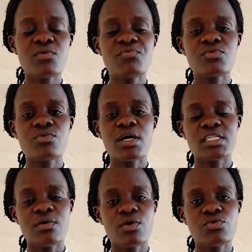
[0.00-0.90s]
if we look
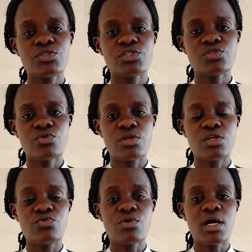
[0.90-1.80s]
at our constitution
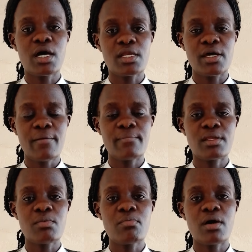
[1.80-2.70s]
in Uganda,
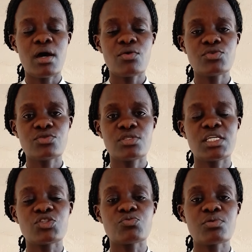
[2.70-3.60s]
remember our
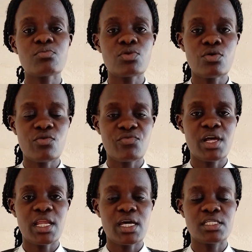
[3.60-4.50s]
constitution is the supreme law of
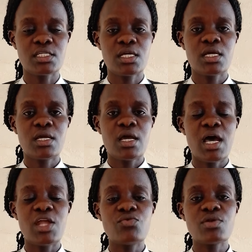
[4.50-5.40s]
the land,
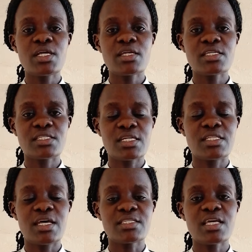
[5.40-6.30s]
and we realize
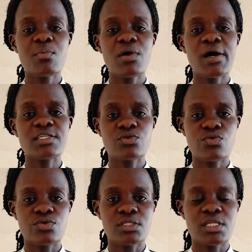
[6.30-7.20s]
that there are some
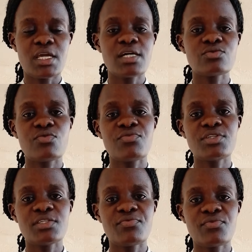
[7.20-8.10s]
articles, like Article
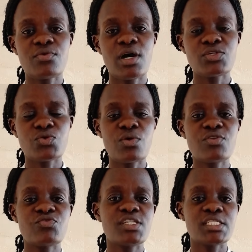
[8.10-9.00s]
44, Article
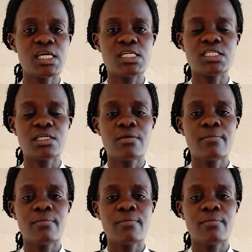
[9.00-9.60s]
128.